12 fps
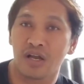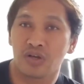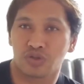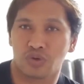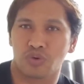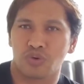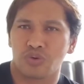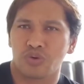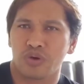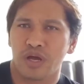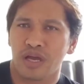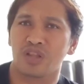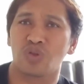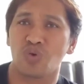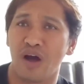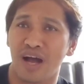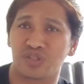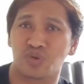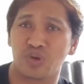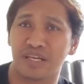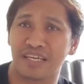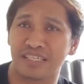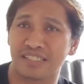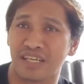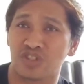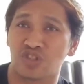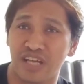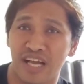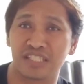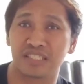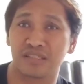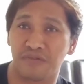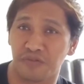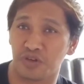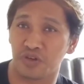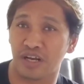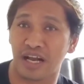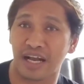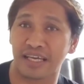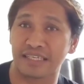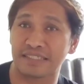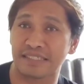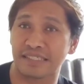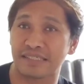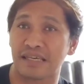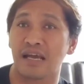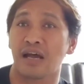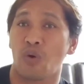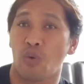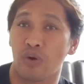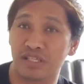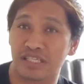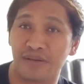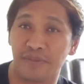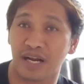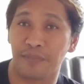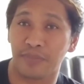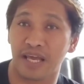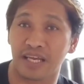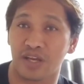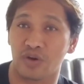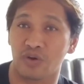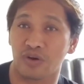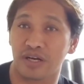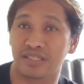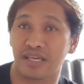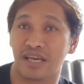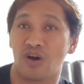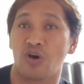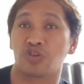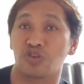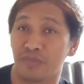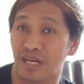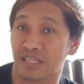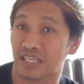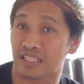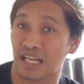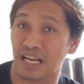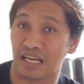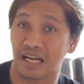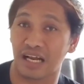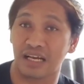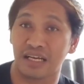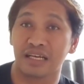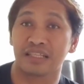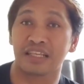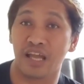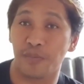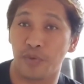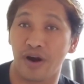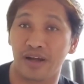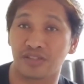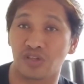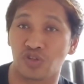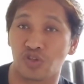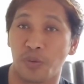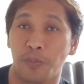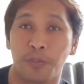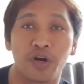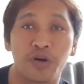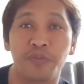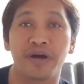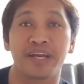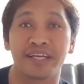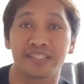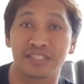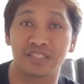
So, ito actually is a chance for you guys once na mag-apply kayo kasi automatic talaga na i-process yung permanent